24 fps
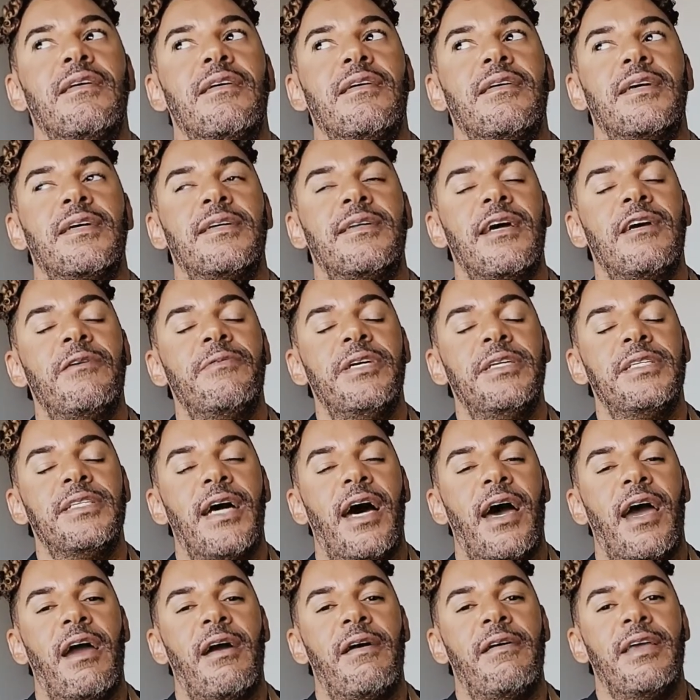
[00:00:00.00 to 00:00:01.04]
can I
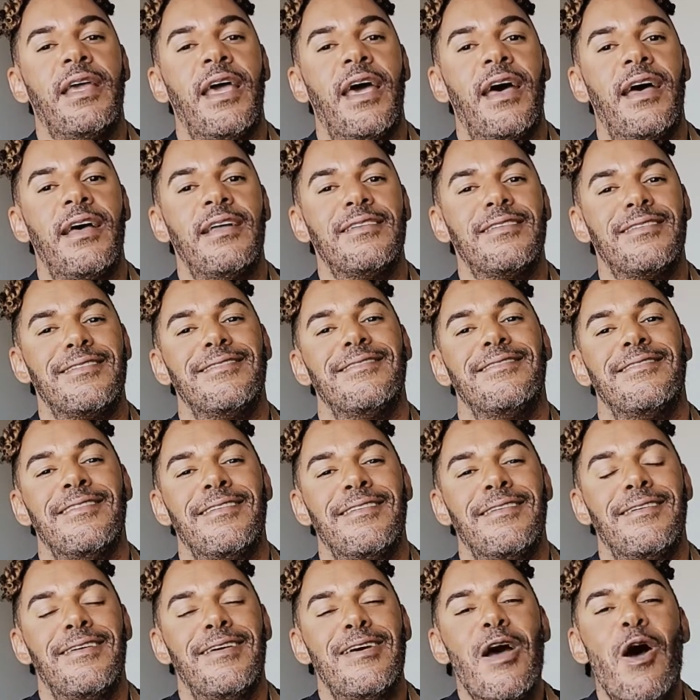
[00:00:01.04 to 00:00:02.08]
retire yet?
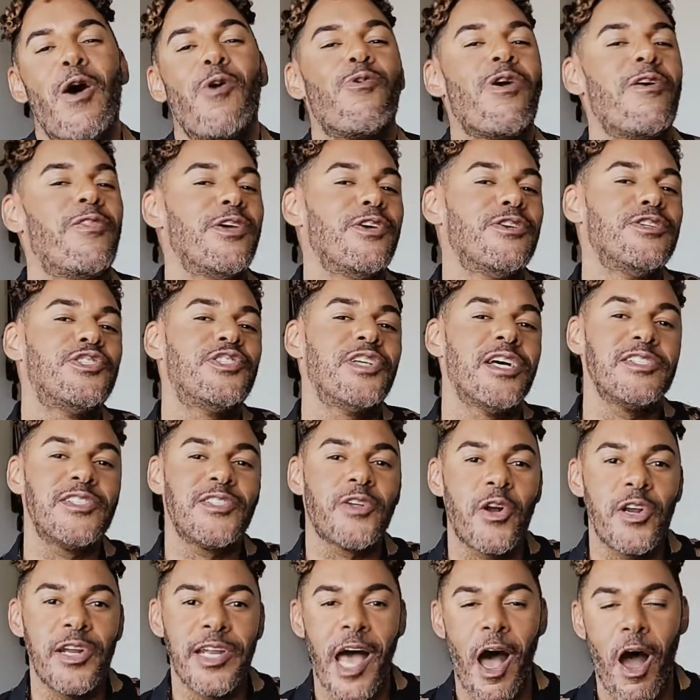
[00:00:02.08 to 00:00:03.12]
Whether you're just
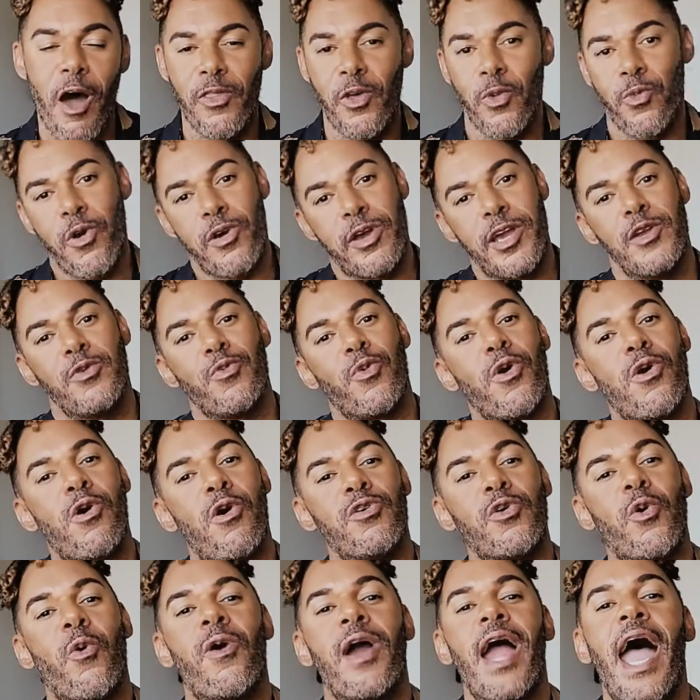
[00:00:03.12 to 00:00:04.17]
starting out in the working
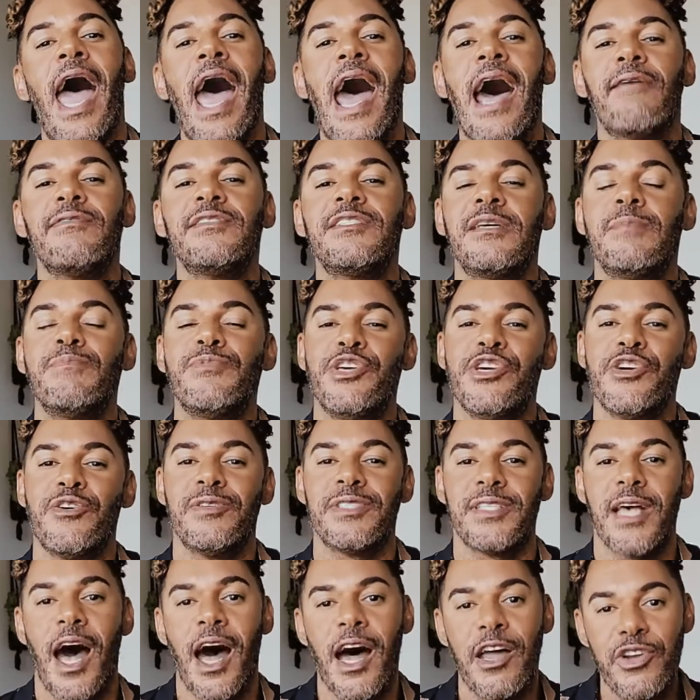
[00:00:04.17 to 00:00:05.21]
world or have some
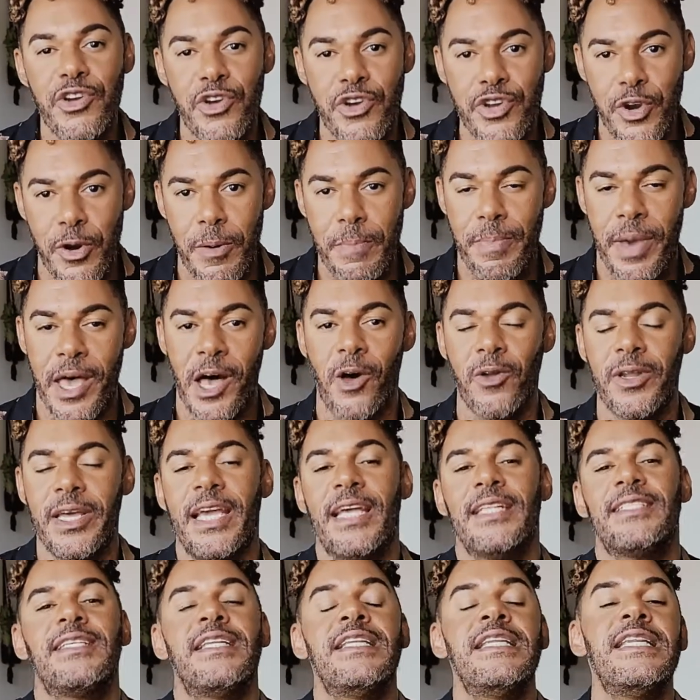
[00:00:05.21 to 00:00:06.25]
years under your belt,
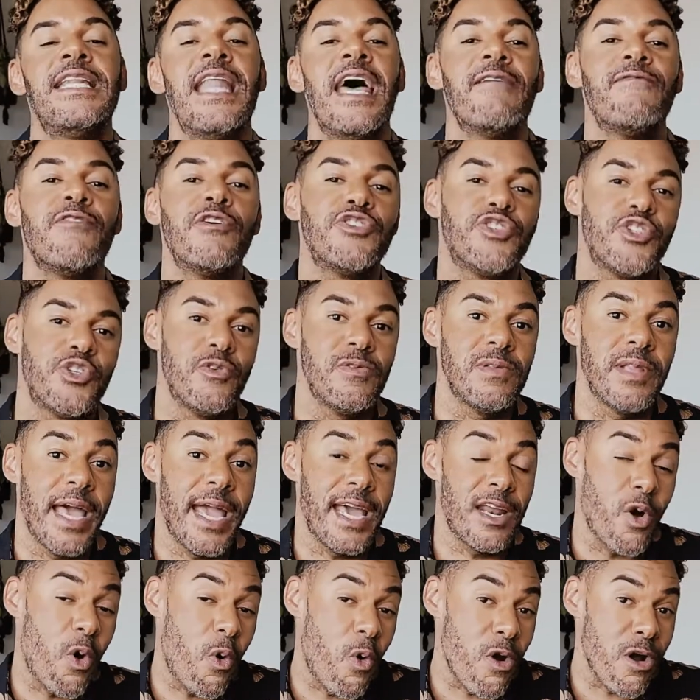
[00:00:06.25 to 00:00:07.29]
it's never too
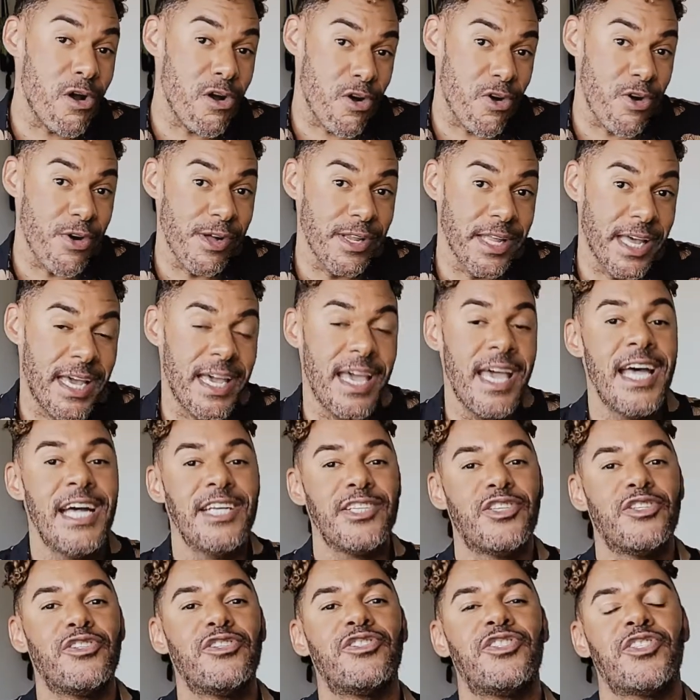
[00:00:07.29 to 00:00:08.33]
late or early
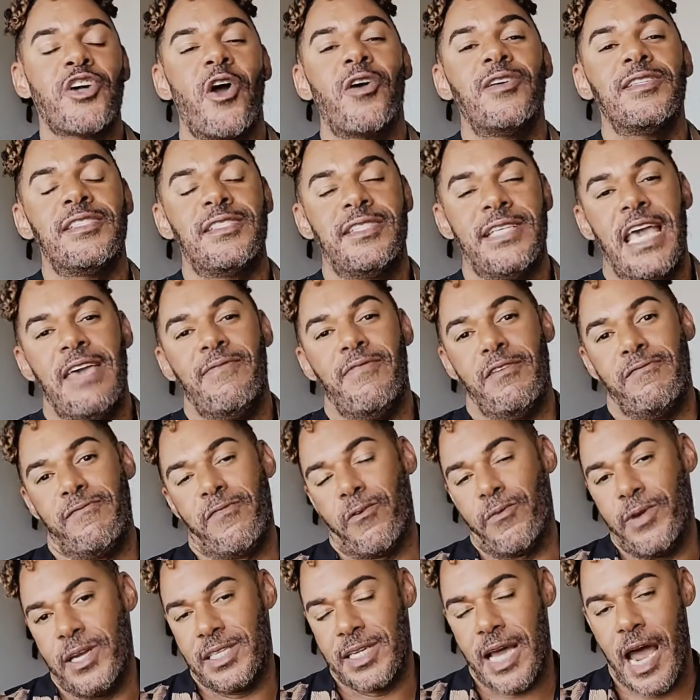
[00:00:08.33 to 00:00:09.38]
to start saving for
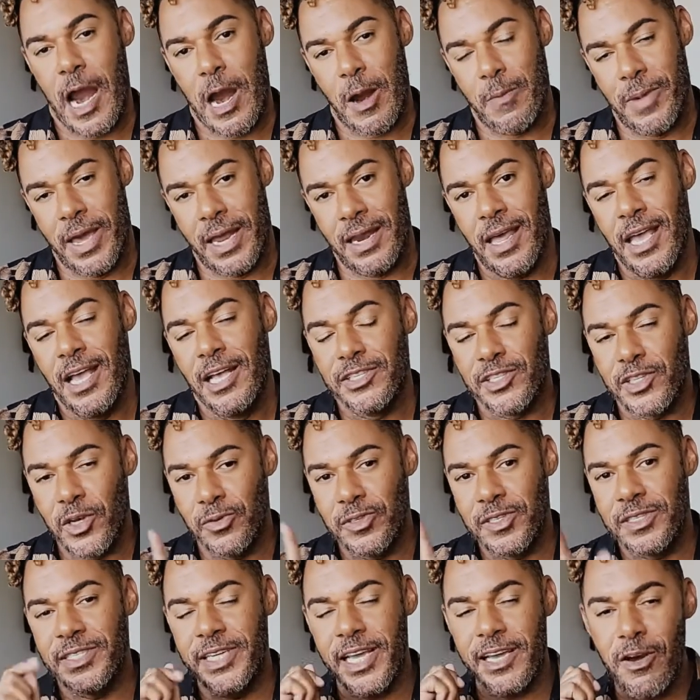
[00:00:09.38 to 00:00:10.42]
retirement. So
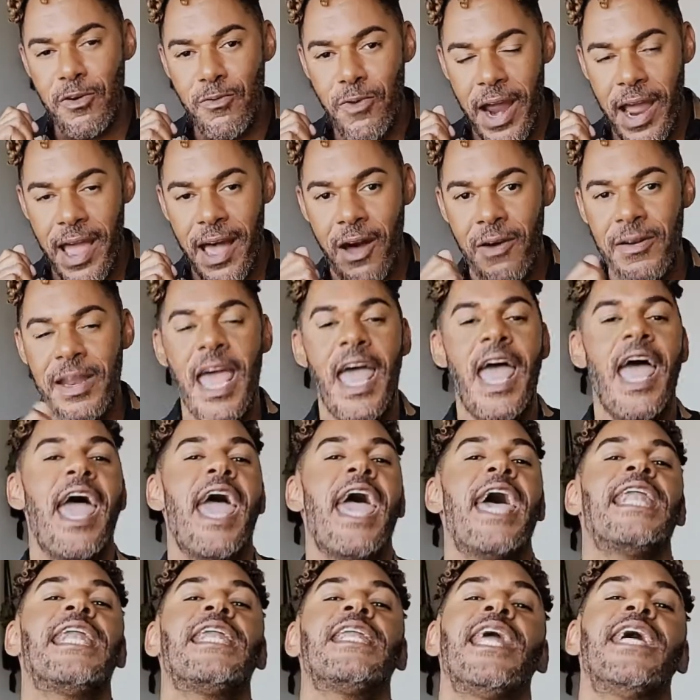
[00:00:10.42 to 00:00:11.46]
stick around
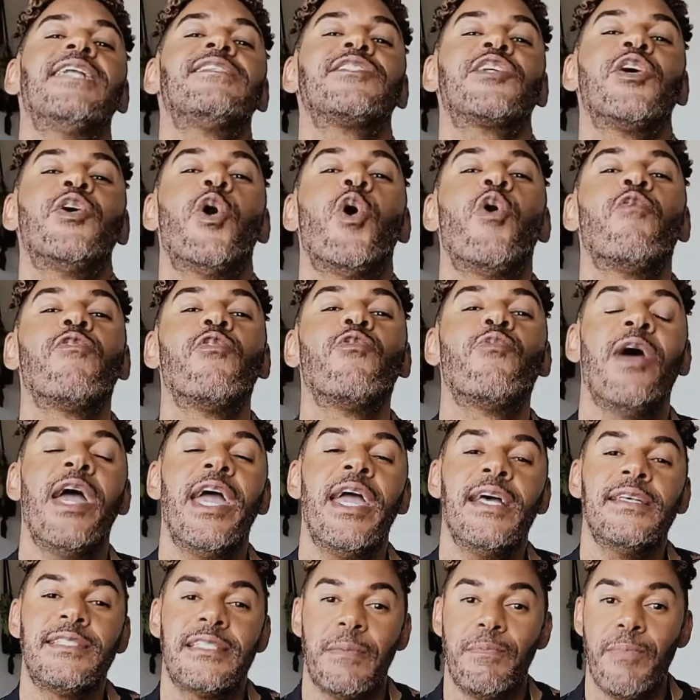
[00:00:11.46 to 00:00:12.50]
and let's go over
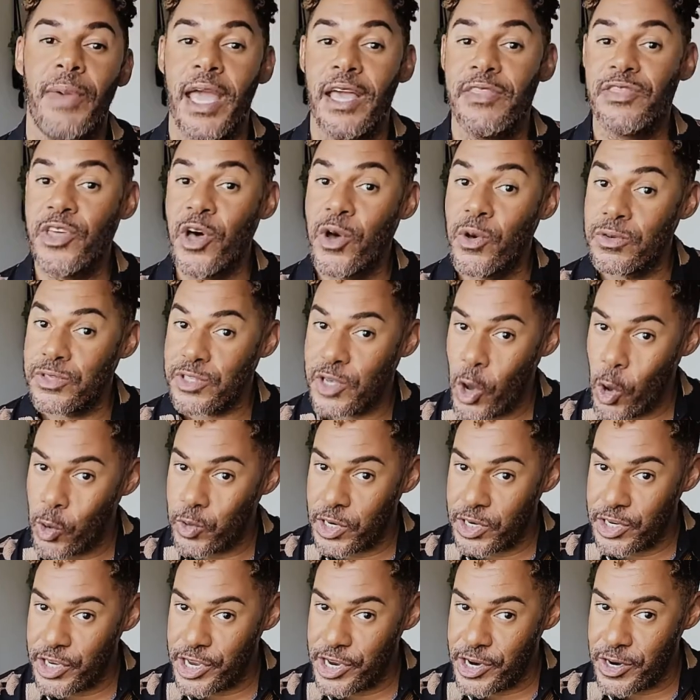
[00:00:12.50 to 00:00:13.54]
ways to make those
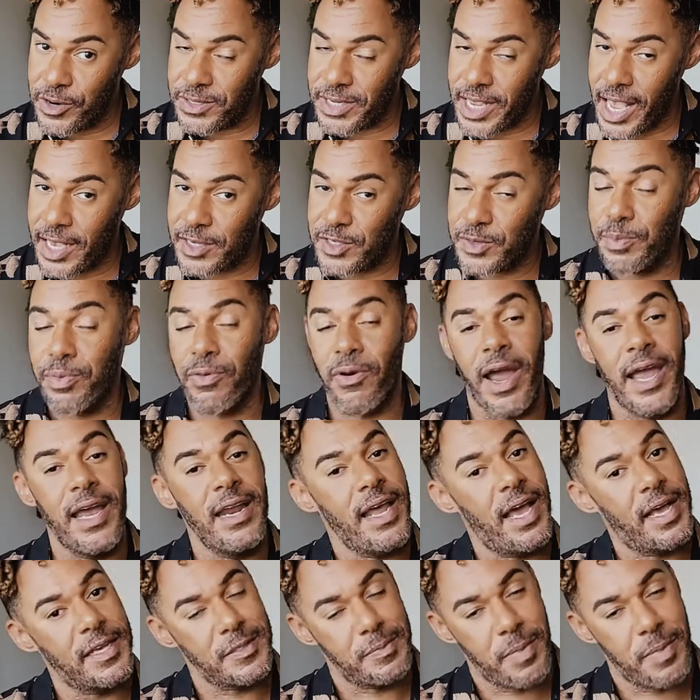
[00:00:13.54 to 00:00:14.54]
golden years as bright as